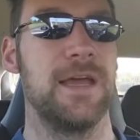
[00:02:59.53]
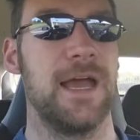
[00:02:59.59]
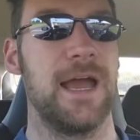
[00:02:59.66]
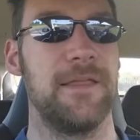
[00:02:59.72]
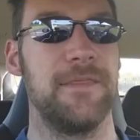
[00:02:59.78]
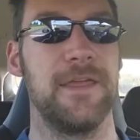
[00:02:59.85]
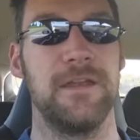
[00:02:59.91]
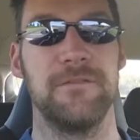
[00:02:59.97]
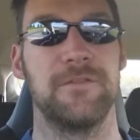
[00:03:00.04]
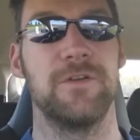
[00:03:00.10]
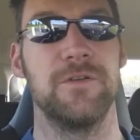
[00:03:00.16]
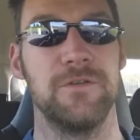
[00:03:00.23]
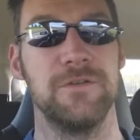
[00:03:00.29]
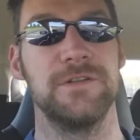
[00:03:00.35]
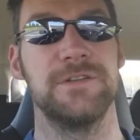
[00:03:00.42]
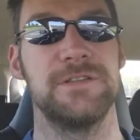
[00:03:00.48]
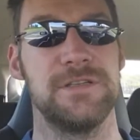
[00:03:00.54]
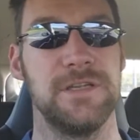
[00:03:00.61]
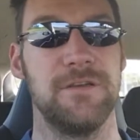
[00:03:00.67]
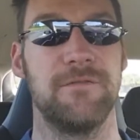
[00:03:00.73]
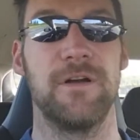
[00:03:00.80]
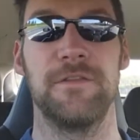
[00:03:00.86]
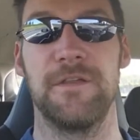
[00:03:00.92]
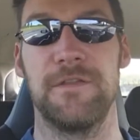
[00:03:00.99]
And then of course you've
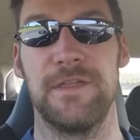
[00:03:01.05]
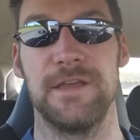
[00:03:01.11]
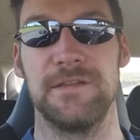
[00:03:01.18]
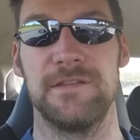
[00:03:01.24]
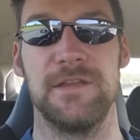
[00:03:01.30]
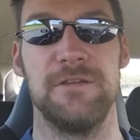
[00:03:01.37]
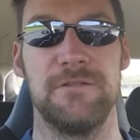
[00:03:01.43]
got the things that you